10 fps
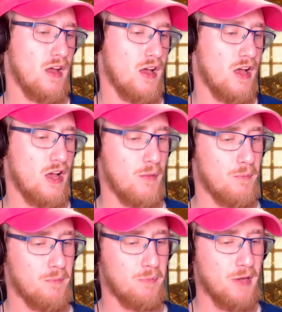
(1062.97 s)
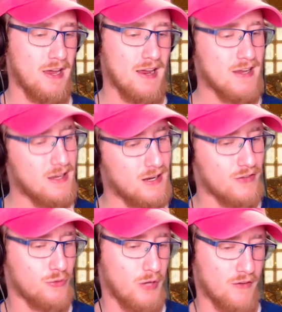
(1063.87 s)
But yeah,
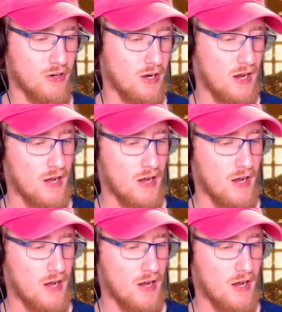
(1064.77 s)
it's whatever.